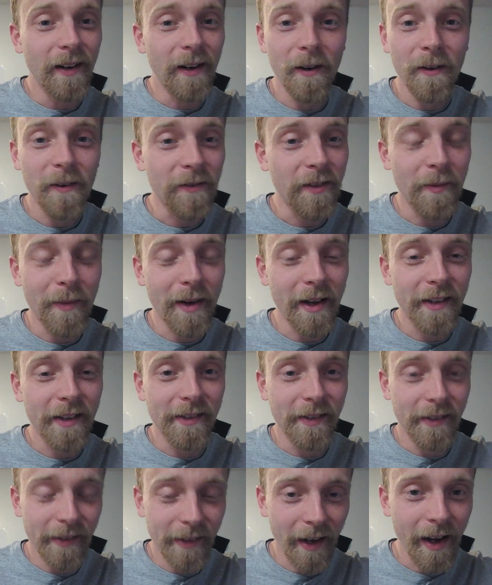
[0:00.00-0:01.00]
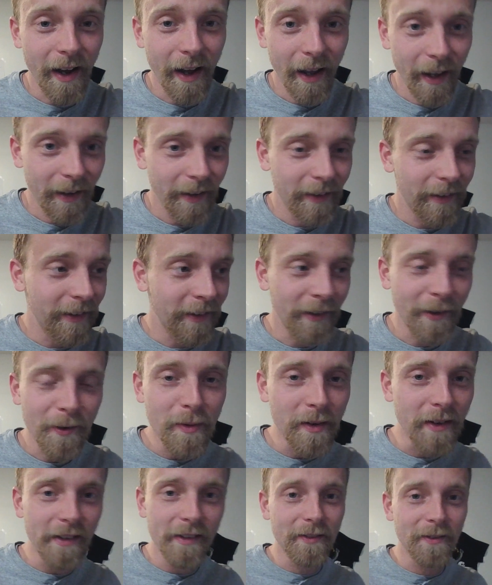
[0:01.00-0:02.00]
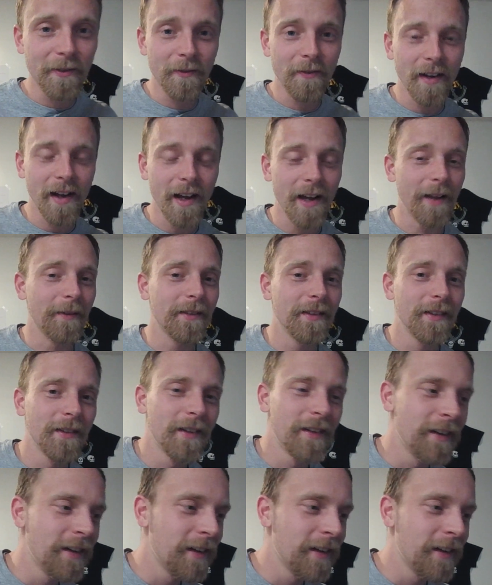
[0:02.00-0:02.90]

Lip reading: all of the mice die. Nobody survives.